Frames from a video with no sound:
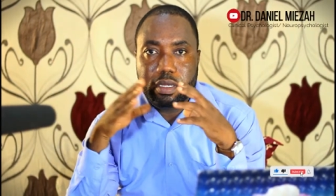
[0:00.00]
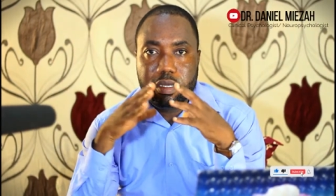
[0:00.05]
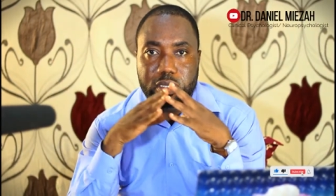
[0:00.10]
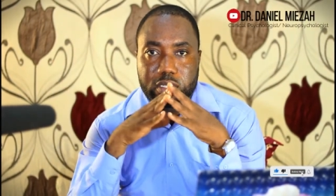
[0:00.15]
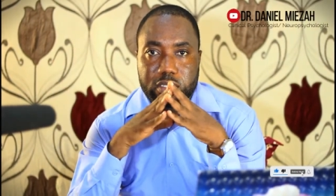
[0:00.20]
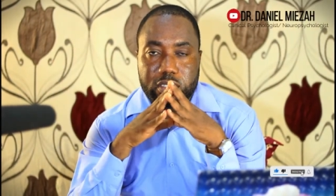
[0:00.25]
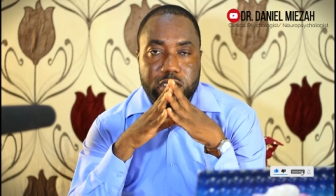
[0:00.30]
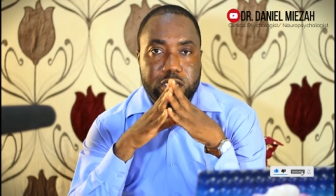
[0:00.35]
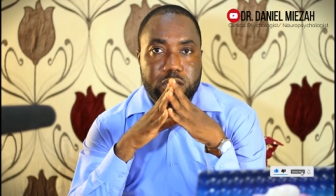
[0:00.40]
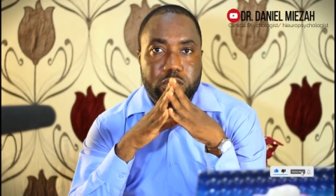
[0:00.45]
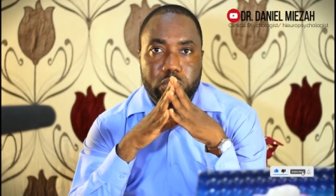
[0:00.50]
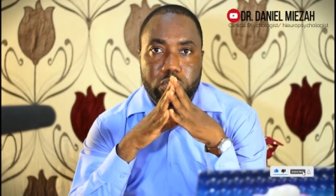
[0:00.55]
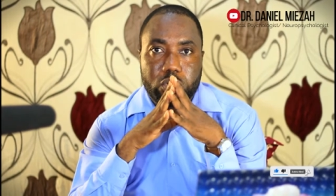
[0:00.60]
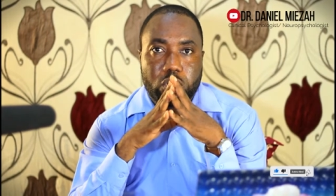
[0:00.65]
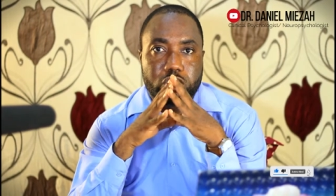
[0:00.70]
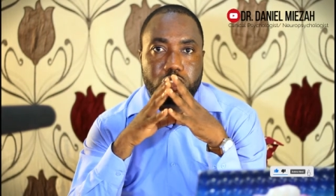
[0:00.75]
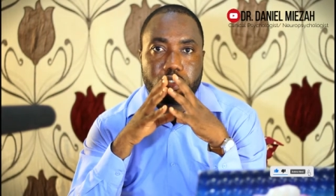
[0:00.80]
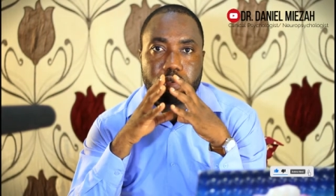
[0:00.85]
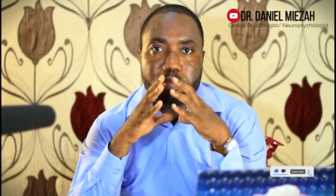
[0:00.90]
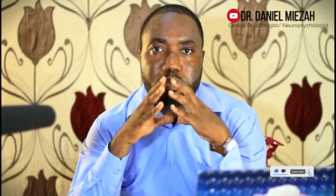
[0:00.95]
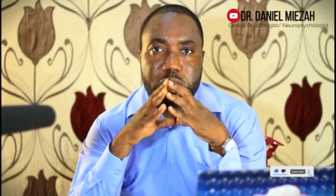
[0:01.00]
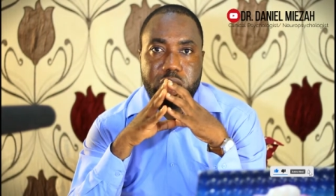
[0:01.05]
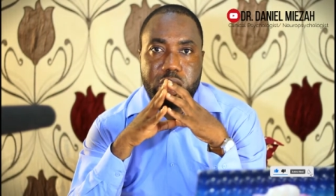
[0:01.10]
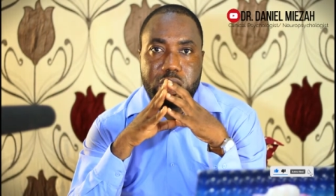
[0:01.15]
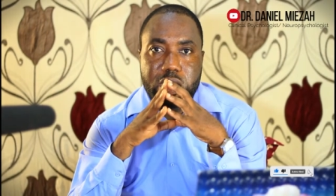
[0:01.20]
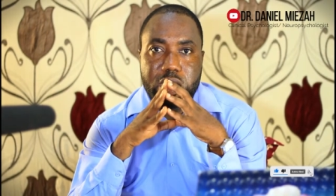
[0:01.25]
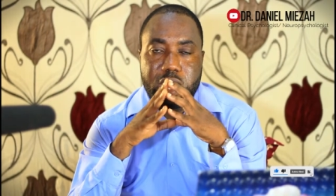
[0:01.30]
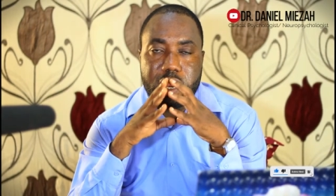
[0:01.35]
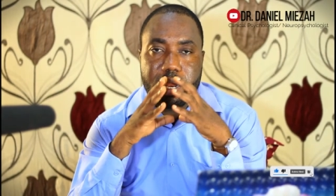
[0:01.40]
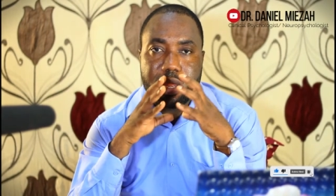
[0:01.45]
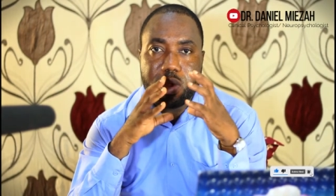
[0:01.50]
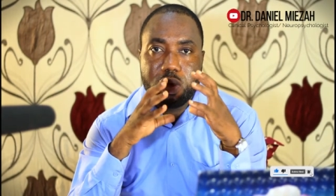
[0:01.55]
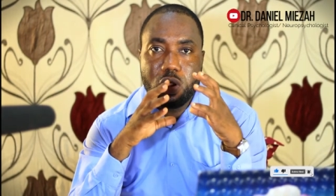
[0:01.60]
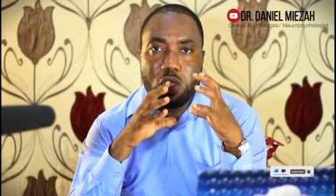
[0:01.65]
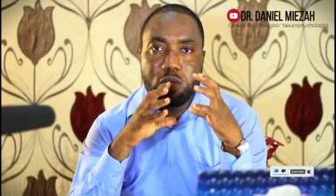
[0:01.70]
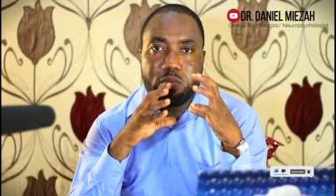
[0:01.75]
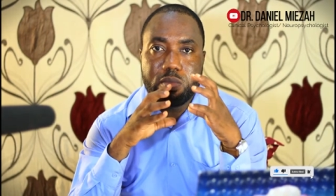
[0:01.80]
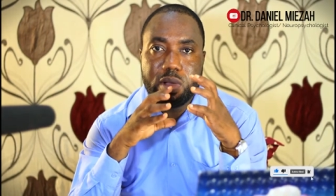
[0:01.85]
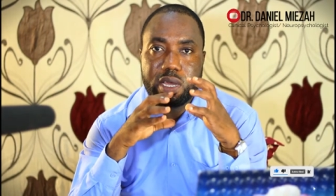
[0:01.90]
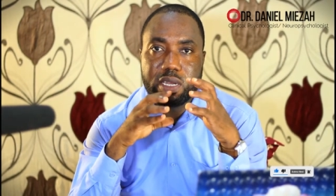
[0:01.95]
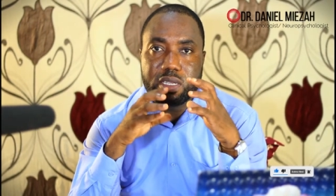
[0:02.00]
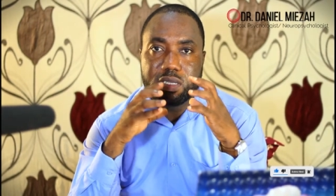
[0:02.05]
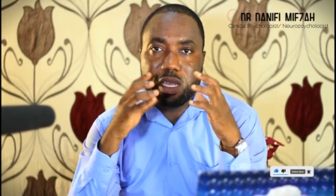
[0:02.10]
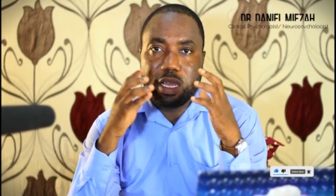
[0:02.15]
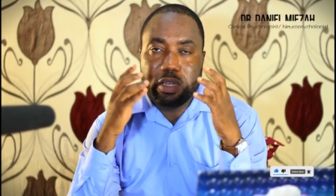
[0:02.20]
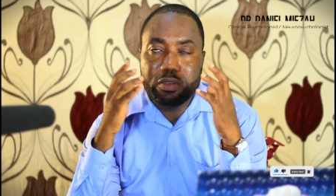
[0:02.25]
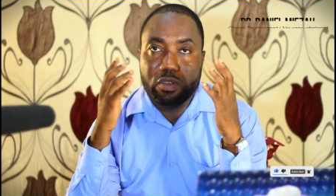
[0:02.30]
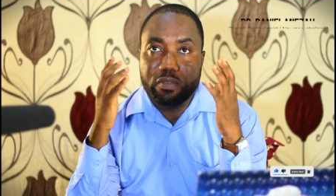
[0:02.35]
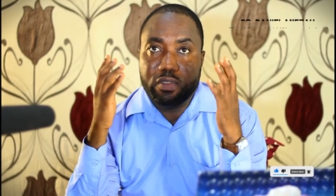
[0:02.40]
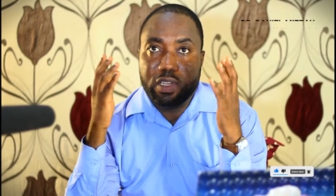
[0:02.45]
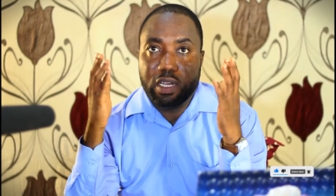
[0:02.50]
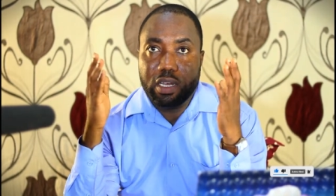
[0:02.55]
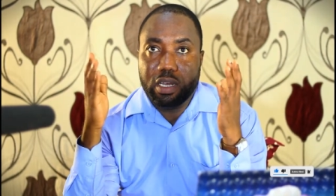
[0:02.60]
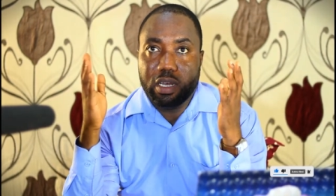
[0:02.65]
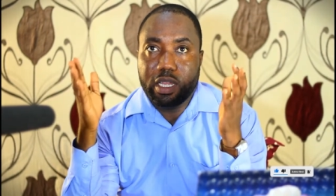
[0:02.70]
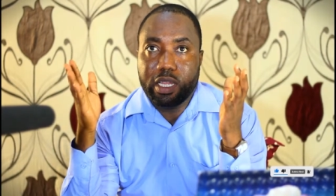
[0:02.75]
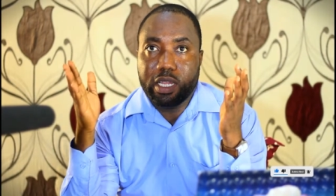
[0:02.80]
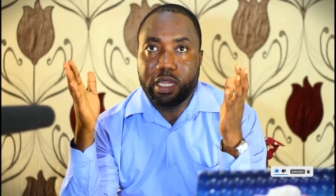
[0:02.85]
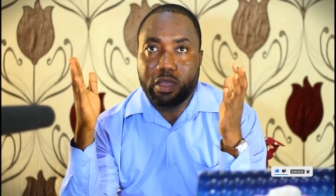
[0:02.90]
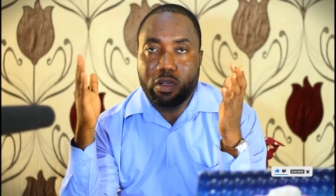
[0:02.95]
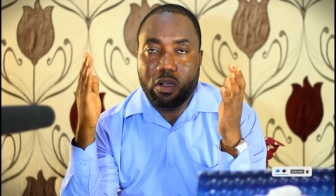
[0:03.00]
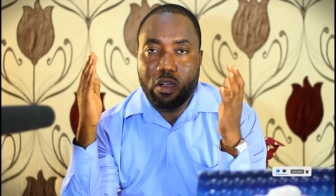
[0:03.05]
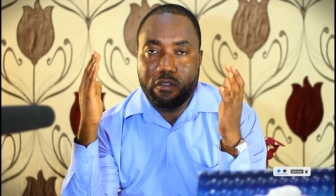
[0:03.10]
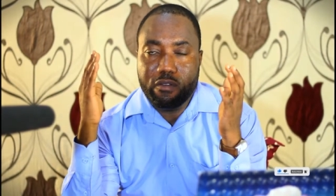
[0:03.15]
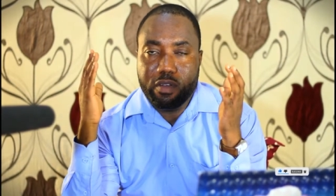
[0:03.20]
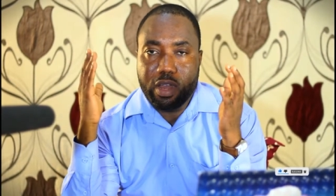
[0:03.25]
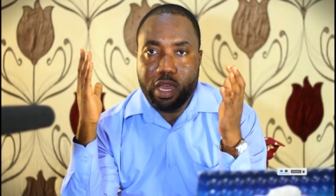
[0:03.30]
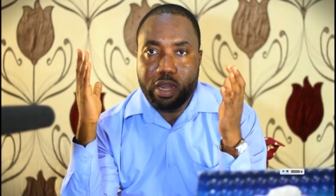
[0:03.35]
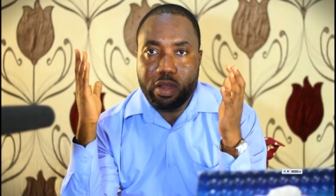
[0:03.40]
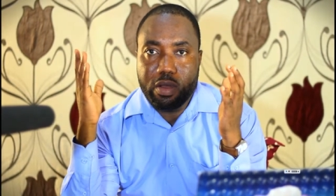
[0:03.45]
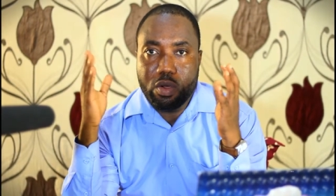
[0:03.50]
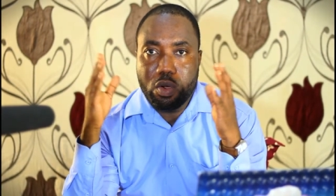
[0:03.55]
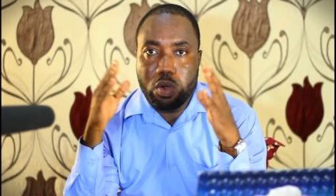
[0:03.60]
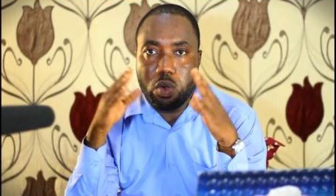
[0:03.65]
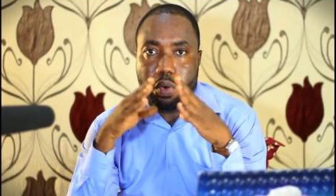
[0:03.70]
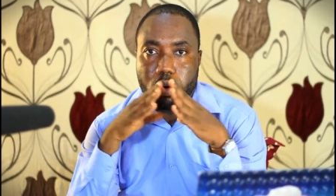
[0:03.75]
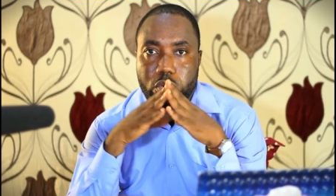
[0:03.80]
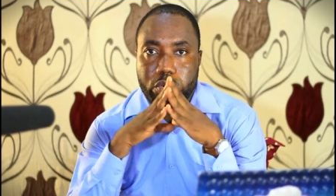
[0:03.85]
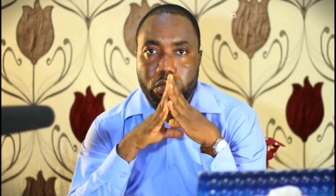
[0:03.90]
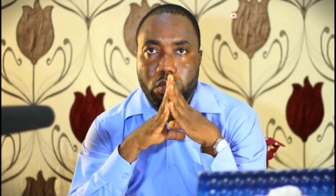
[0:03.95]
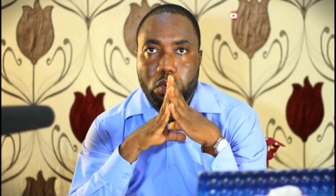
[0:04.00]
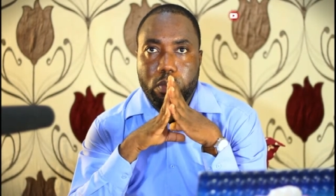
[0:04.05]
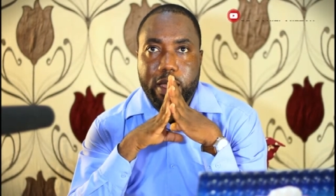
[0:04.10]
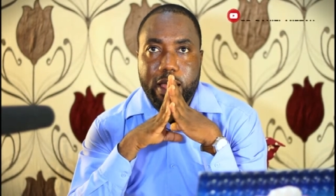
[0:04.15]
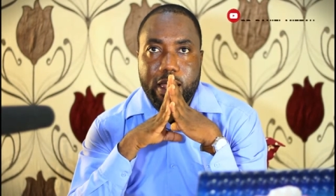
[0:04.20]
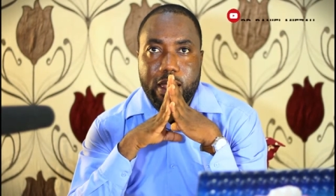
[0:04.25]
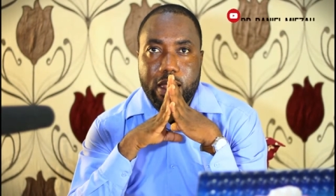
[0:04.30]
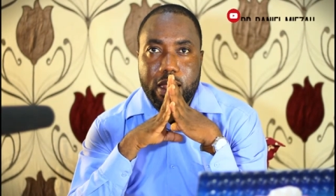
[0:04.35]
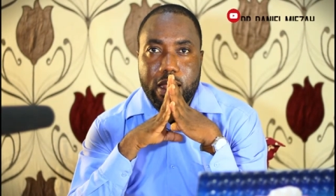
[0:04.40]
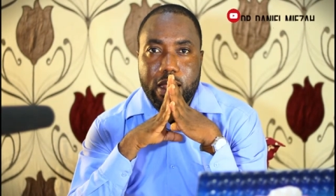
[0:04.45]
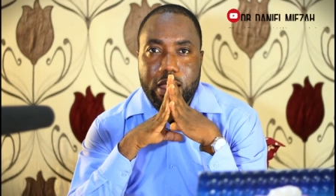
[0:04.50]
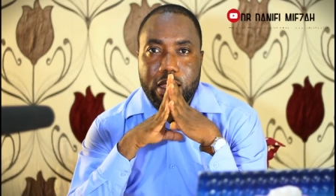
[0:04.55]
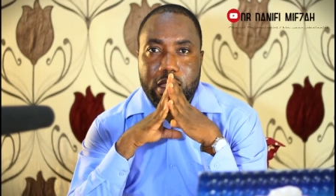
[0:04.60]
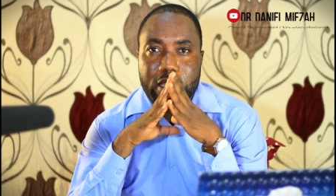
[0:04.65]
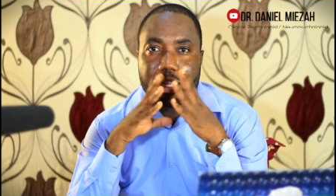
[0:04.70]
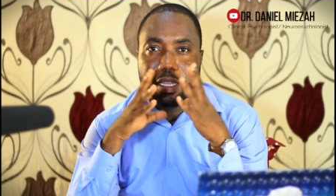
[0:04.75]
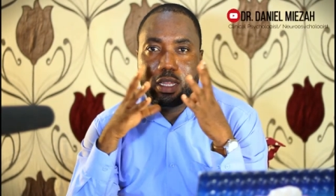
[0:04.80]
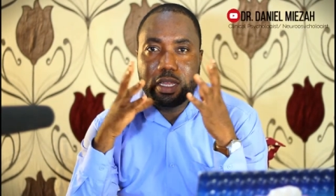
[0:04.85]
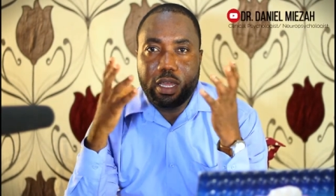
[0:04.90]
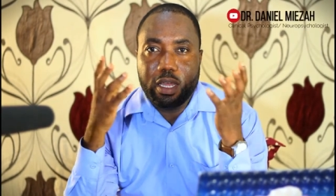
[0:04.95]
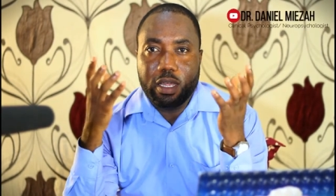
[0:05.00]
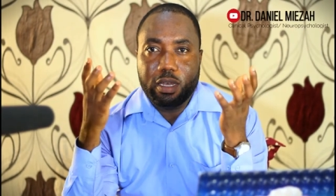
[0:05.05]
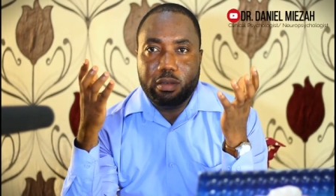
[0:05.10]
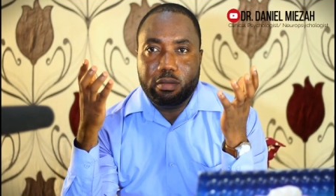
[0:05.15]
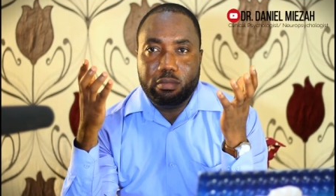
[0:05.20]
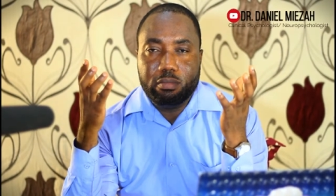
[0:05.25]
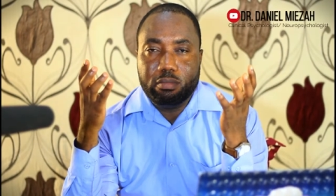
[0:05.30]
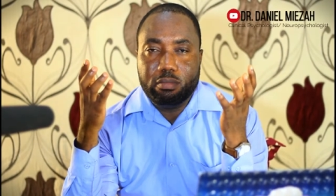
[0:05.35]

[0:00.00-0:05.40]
this will also mean that the young man is out of the league of that old woman. And